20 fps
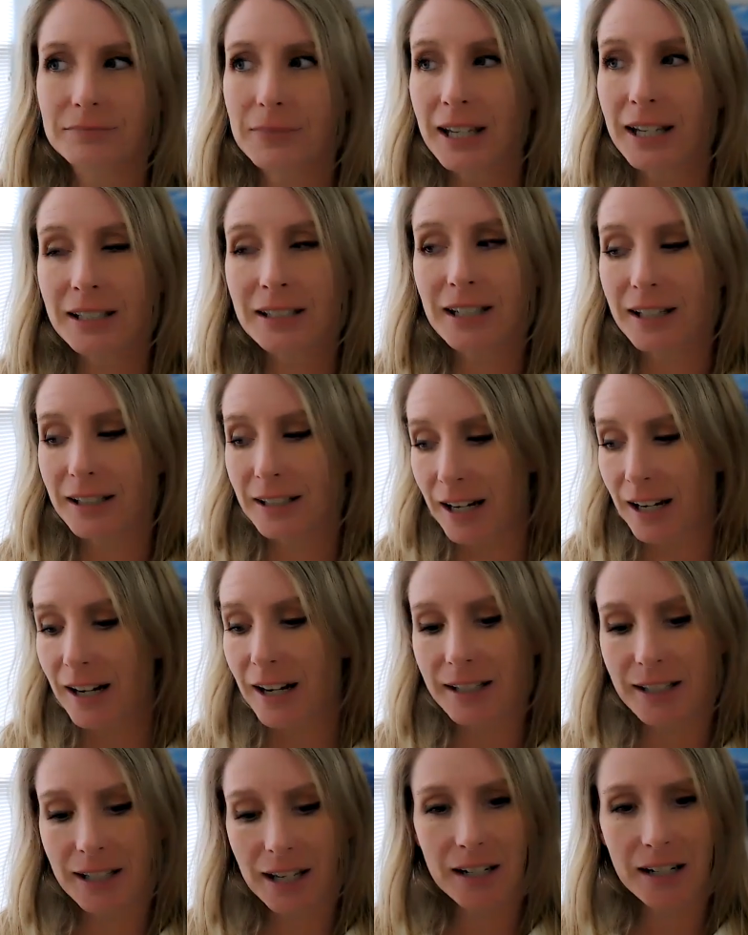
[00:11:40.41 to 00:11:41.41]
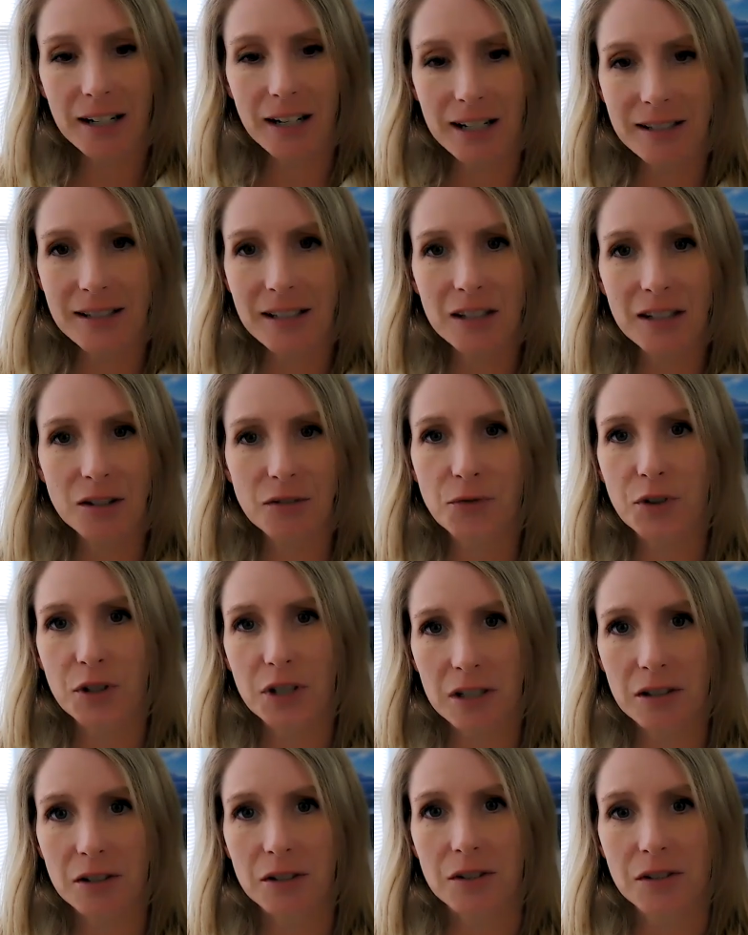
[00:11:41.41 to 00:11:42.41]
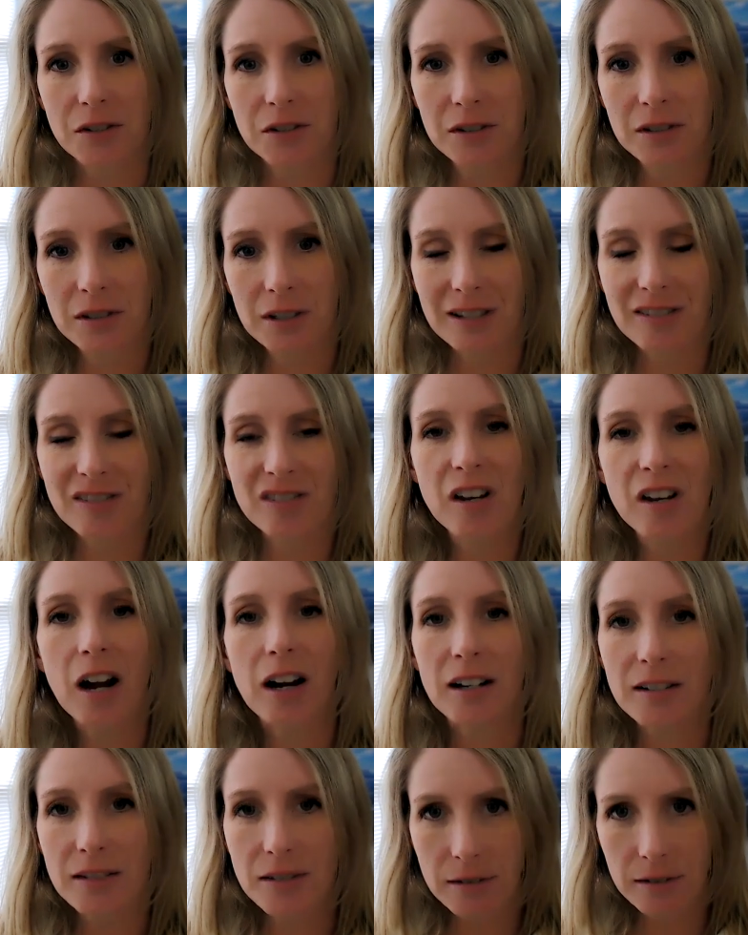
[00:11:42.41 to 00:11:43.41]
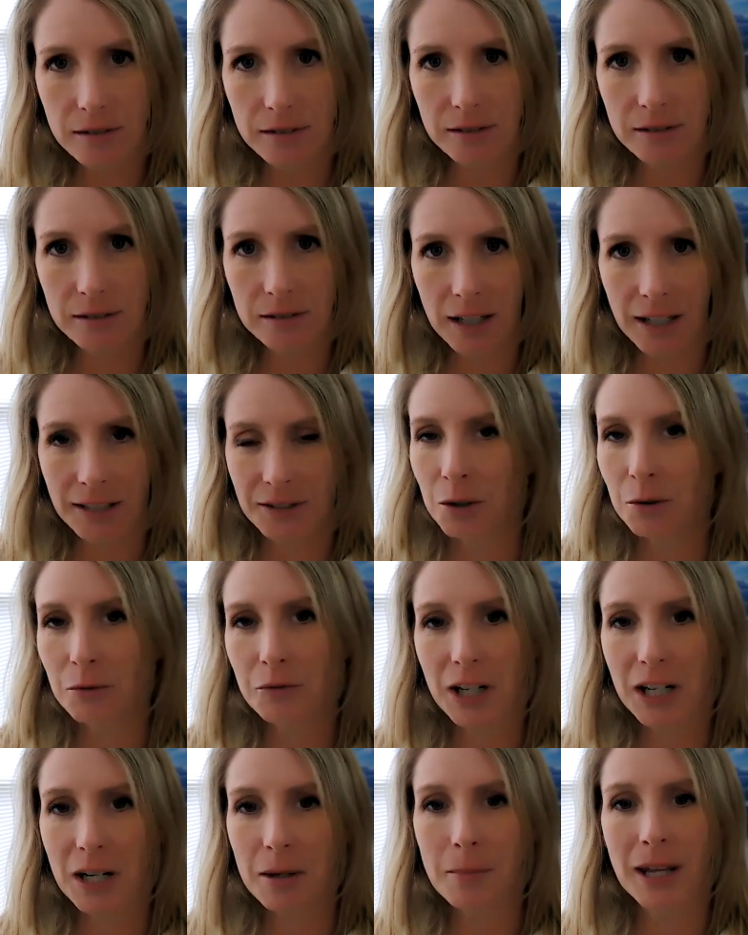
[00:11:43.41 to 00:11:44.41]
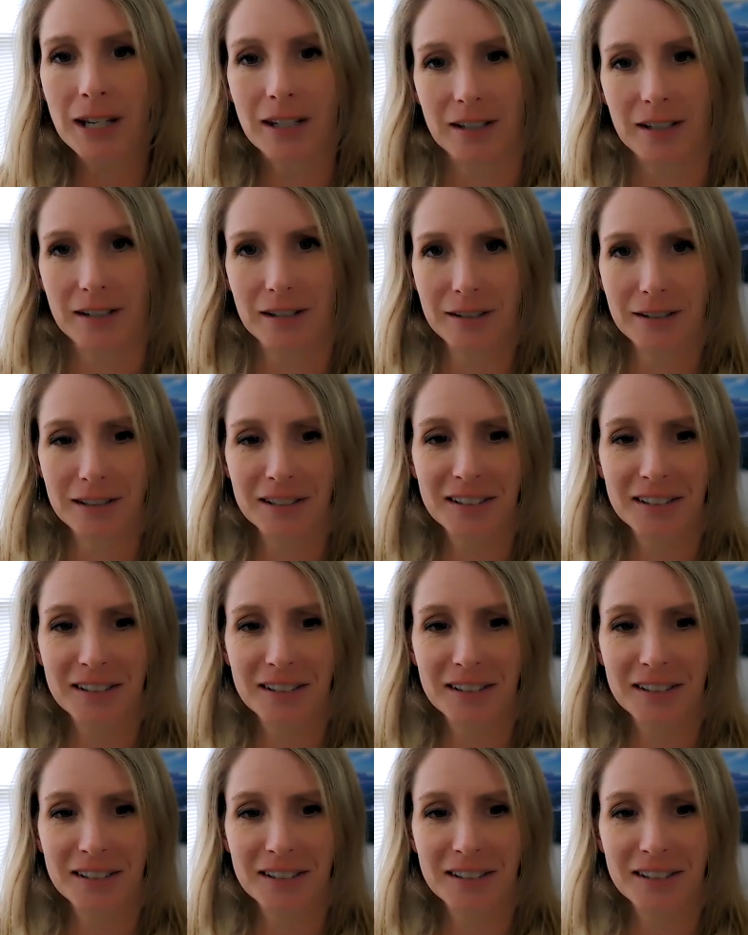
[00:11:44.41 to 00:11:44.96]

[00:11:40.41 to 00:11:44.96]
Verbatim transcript: And yeah, I get it. I did this for years. It sucks. I don't recommend it